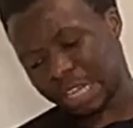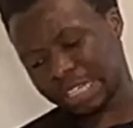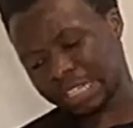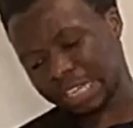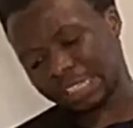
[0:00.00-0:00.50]

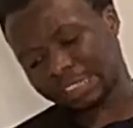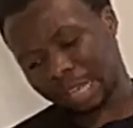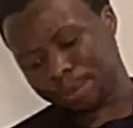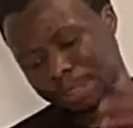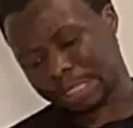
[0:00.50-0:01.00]
Jesus says a
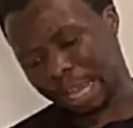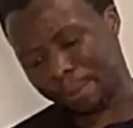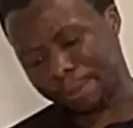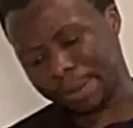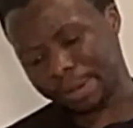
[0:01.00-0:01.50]
time is
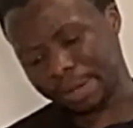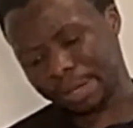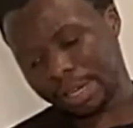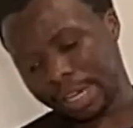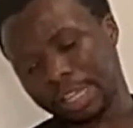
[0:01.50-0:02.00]
coming
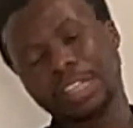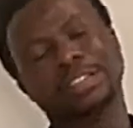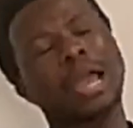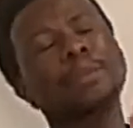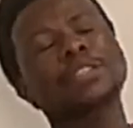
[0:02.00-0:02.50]
and
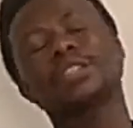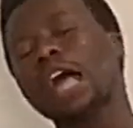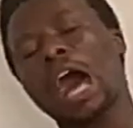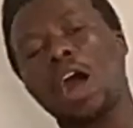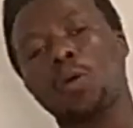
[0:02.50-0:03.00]
the time is
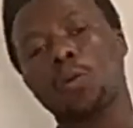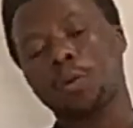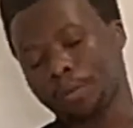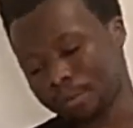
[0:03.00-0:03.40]
now,